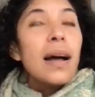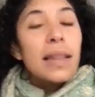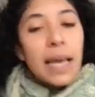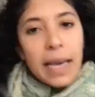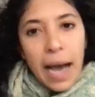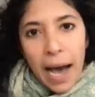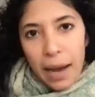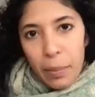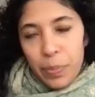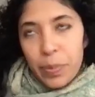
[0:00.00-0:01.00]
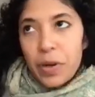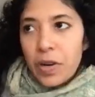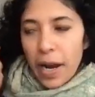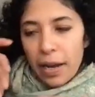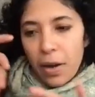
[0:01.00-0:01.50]
like
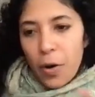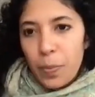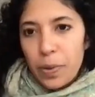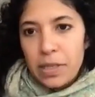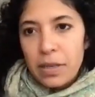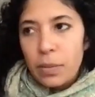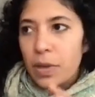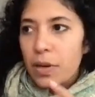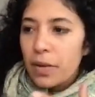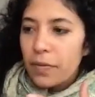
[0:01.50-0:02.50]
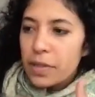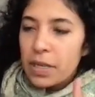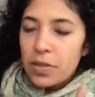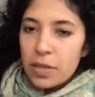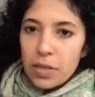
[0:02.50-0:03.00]
crack open some of the
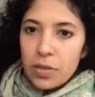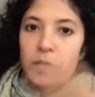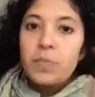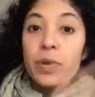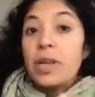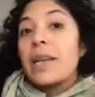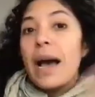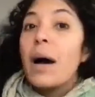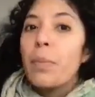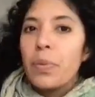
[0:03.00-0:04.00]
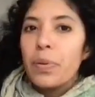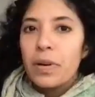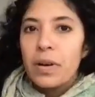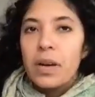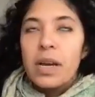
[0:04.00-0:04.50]
conversation and just bring it up.
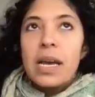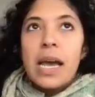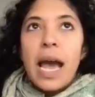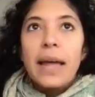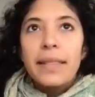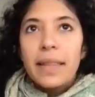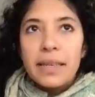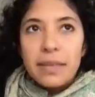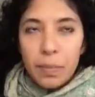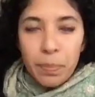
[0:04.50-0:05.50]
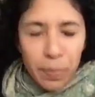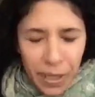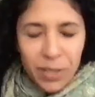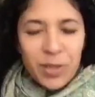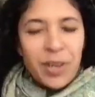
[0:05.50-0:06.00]
And there's a
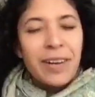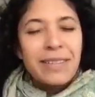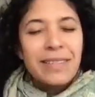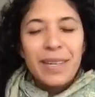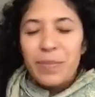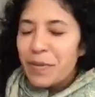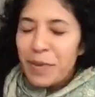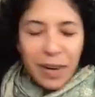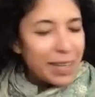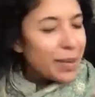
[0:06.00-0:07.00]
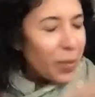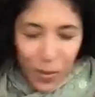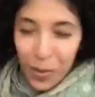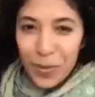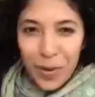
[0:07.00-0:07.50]
big chance that we've got it
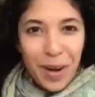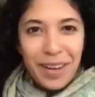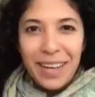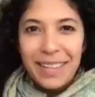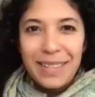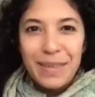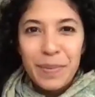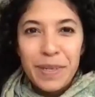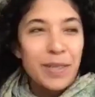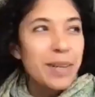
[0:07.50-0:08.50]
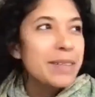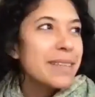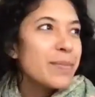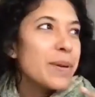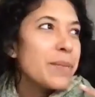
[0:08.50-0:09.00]
all wrong. And there's a big chance
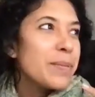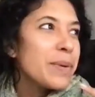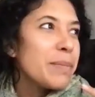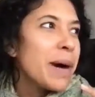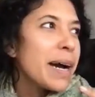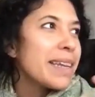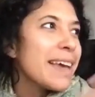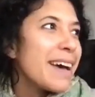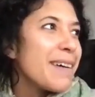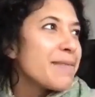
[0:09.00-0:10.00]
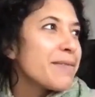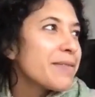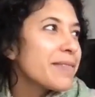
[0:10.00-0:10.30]
that we might have